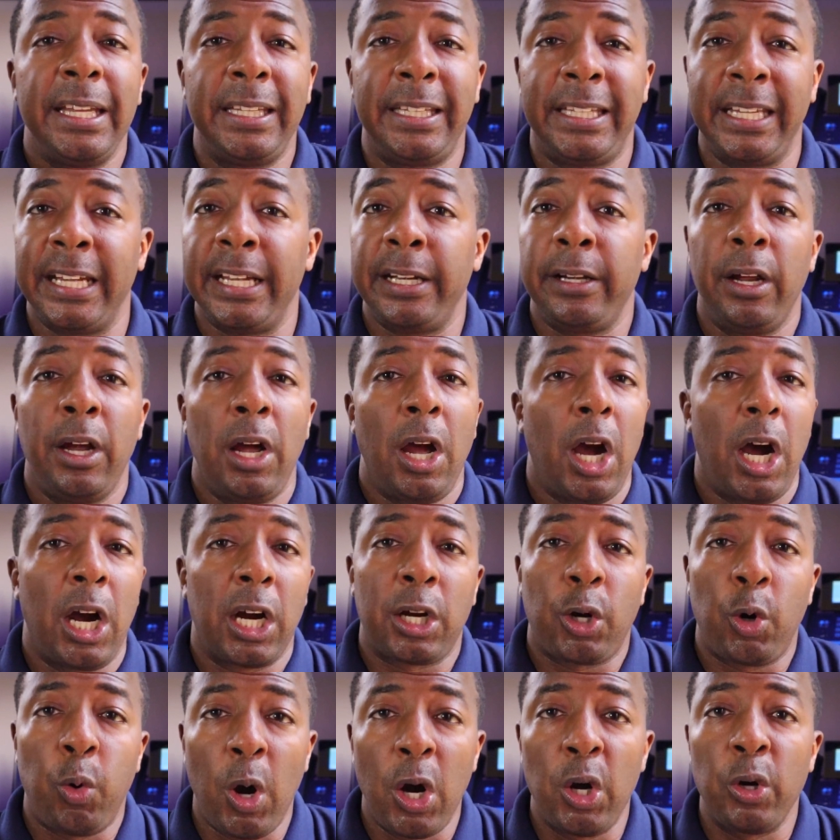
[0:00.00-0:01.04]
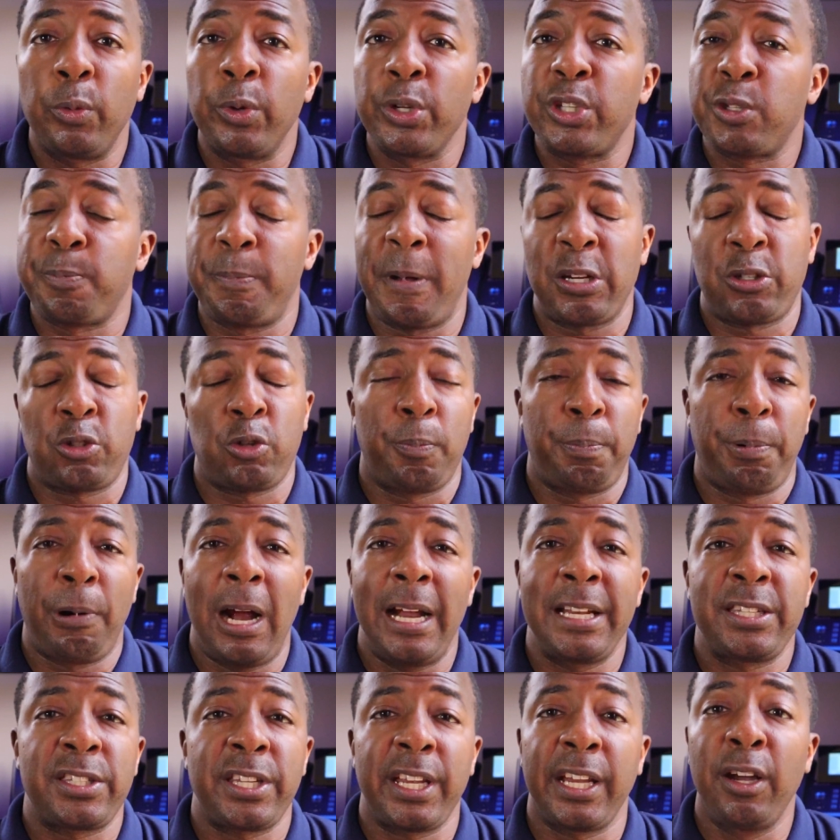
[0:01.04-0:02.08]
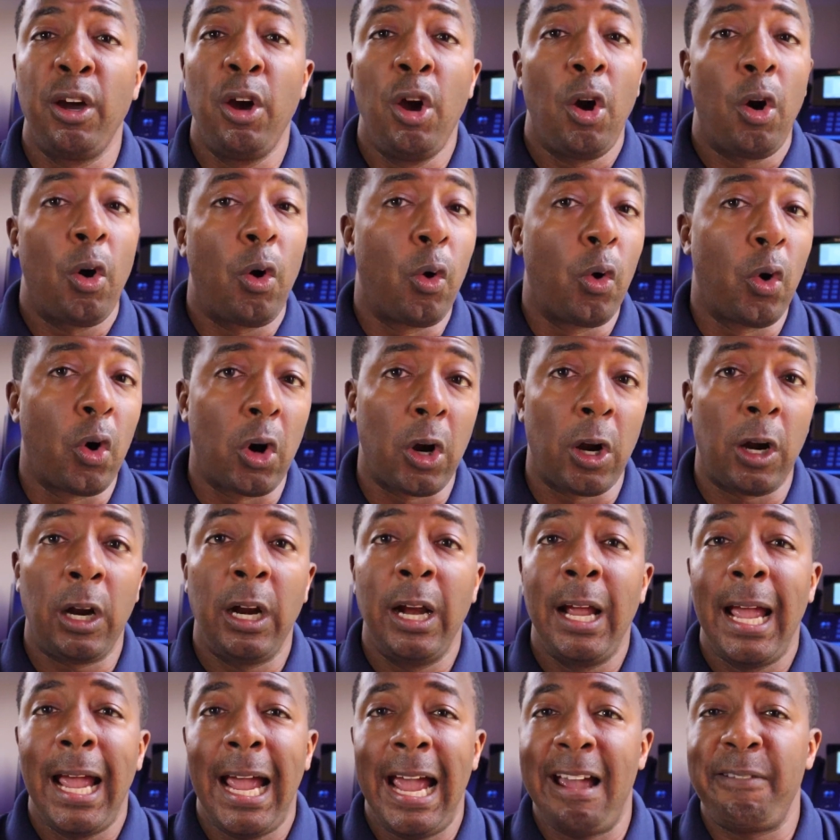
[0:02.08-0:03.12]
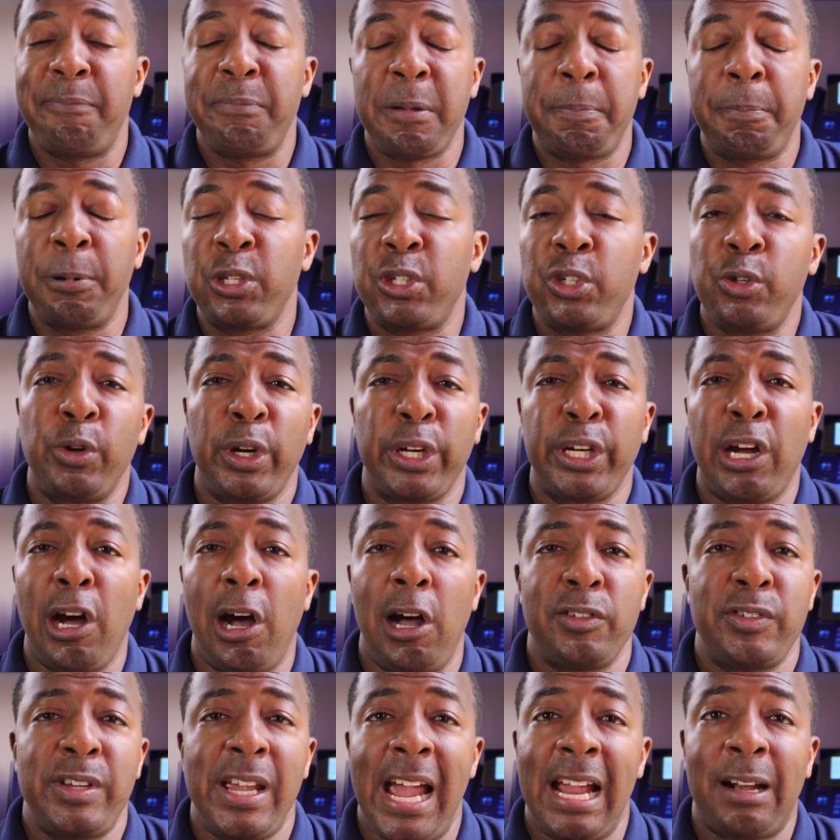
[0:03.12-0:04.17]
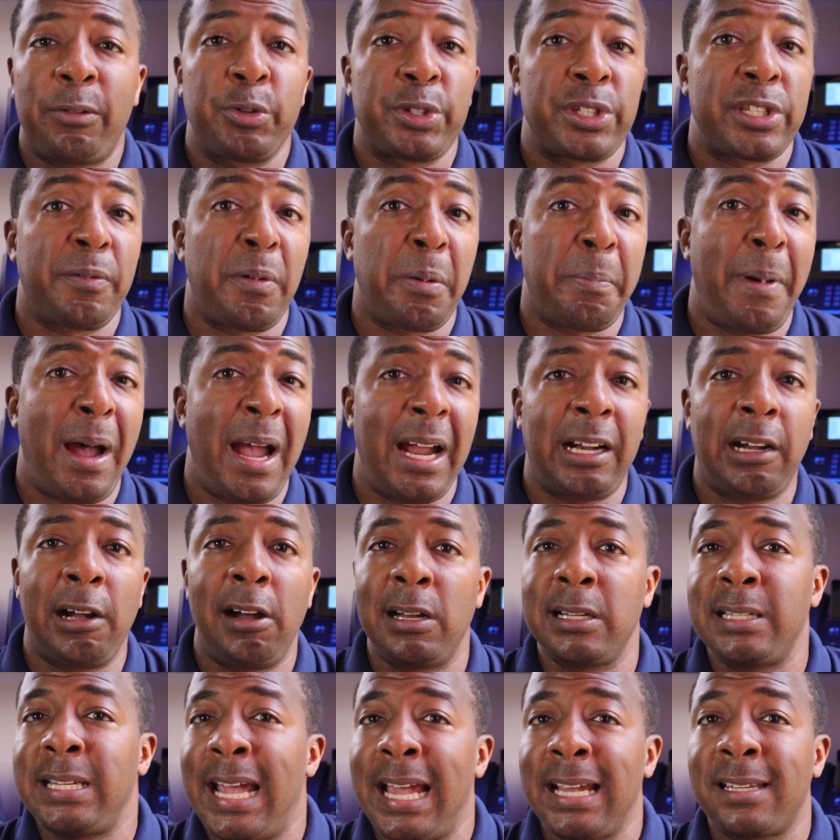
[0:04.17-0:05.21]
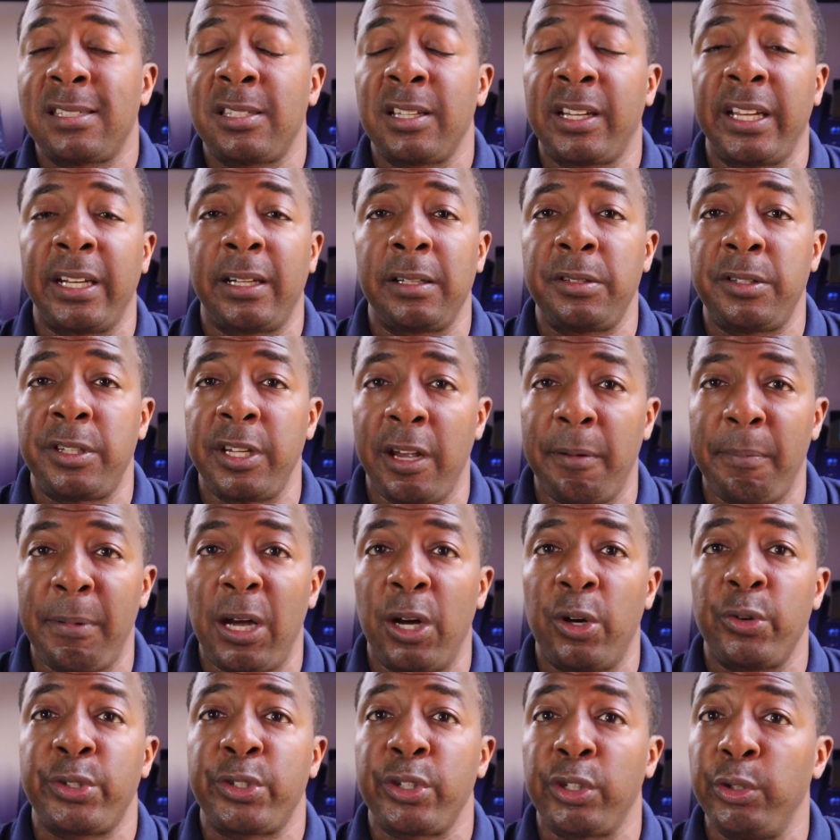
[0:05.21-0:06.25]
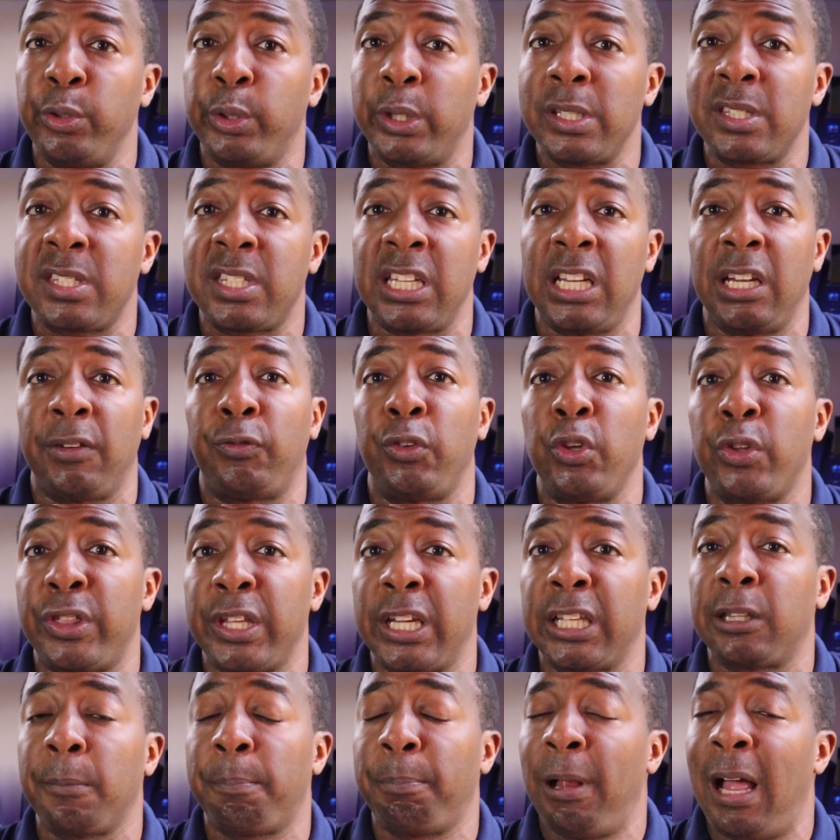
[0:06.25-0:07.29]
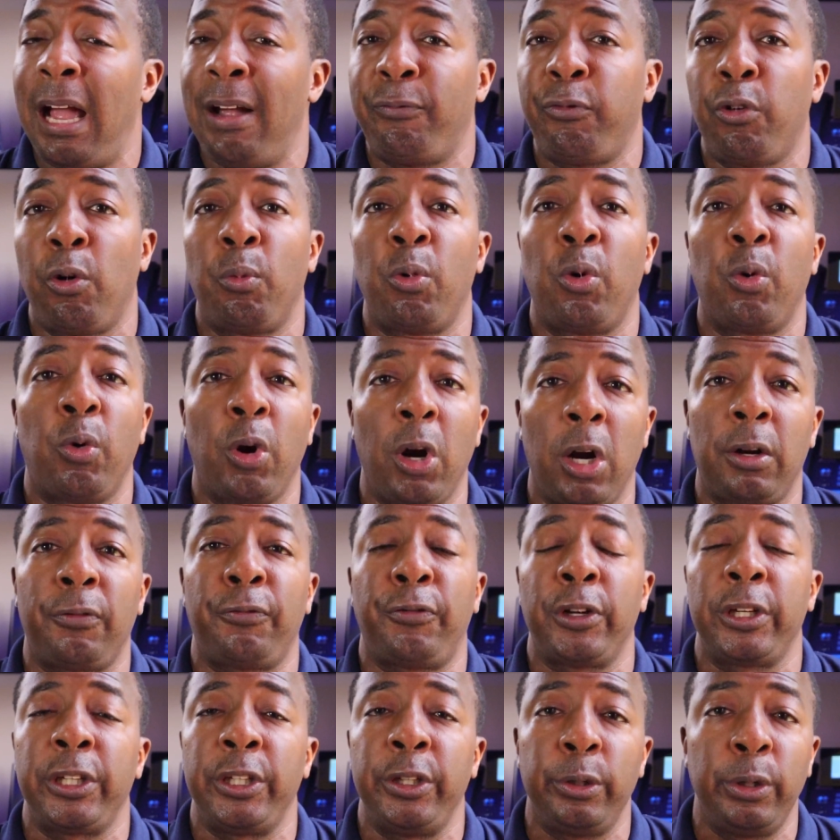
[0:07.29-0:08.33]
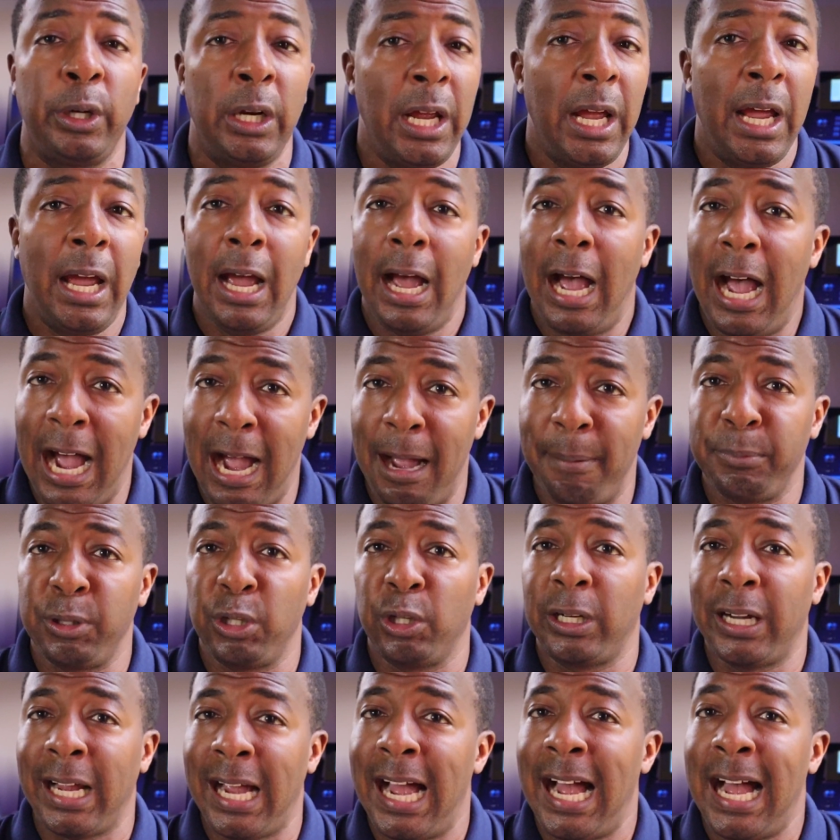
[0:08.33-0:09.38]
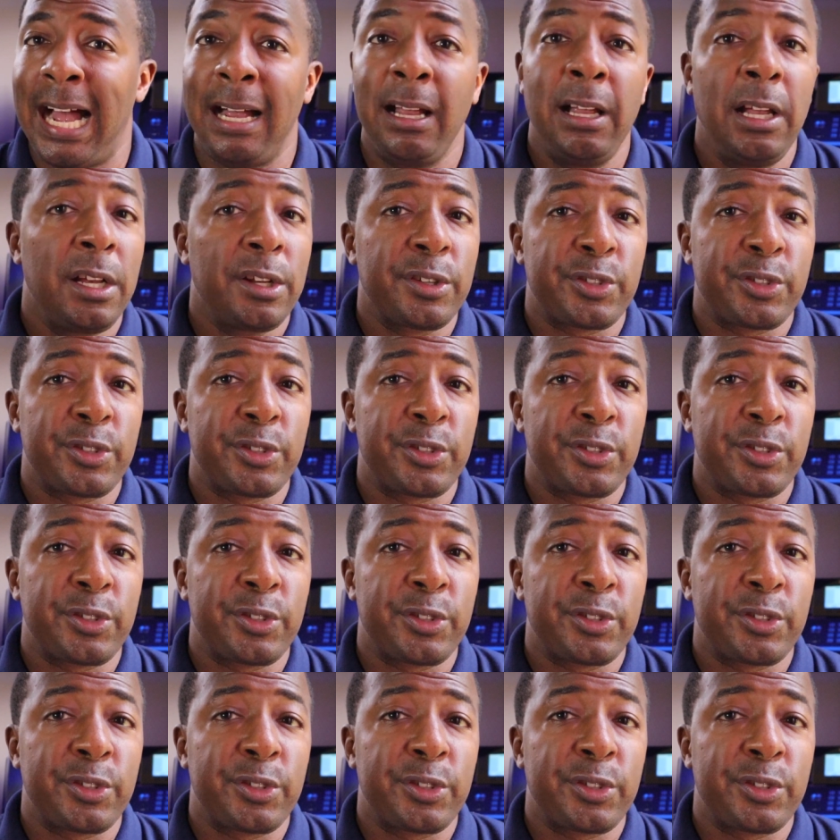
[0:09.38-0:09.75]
get a quote with special pricing or have me put you in contact with some of my contacts to get a demo so you can see if you think the platform will work for you, I'm your guy.